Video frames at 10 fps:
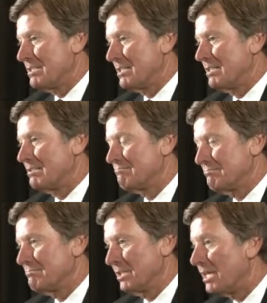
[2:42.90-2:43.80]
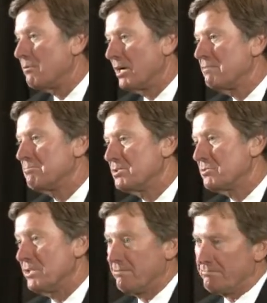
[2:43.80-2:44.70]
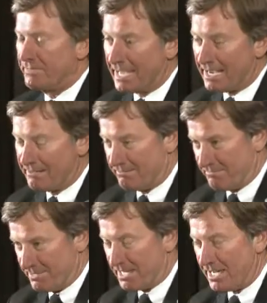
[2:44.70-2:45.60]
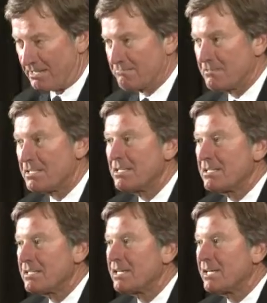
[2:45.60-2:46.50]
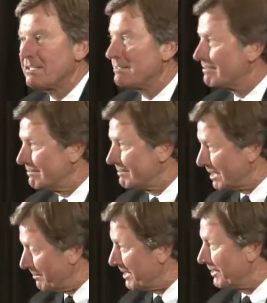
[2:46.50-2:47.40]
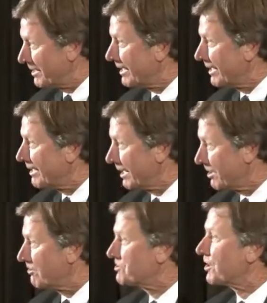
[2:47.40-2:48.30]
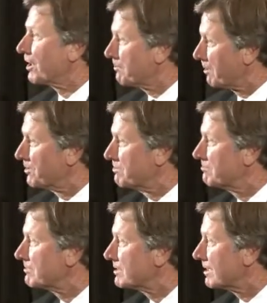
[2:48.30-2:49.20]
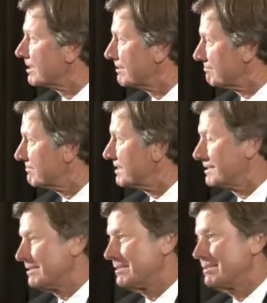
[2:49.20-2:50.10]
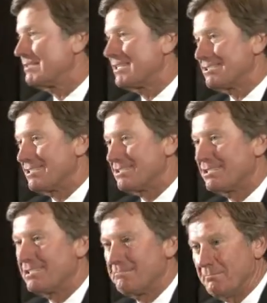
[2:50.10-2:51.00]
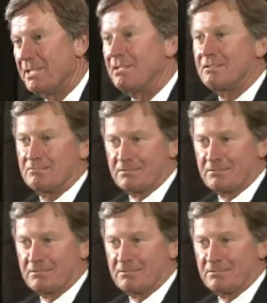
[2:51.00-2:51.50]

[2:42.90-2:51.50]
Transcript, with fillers: Uh, but anyway, between that then and coming here today, I called Charlie Bloom, uh, the SEC media